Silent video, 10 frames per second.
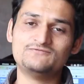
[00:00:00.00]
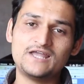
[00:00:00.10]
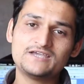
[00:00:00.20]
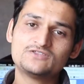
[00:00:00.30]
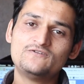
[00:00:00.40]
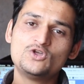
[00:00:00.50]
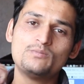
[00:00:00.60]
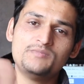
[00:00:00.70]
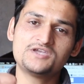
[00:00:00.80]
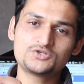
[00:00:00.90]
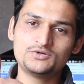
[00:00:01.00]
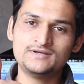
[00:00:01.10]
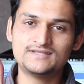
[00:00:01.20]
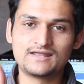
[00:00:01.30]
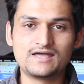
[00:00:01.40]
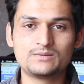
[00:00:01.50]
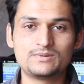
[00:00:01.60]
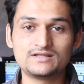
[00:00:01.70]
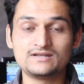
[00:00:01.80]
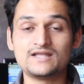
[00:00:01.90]
If you like the video, make sure you hit that like
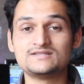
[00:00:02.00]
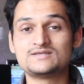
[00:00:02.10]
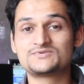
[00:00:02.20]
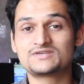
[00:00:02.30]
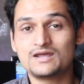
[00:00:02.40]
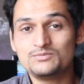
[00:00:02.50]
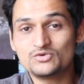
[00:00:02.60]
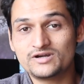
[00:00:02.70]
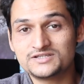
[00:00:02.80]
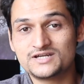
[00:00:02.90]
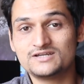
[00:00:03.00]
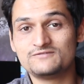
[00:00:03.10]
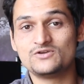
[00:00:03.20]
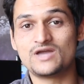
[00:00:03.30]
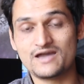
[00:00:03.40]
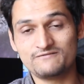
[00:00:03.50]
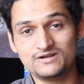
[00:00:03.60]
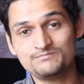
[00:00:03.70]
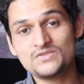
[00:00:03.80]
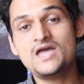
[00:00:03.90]
button and subscribe to CreatorShed if you
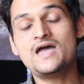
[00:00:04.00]
haven't.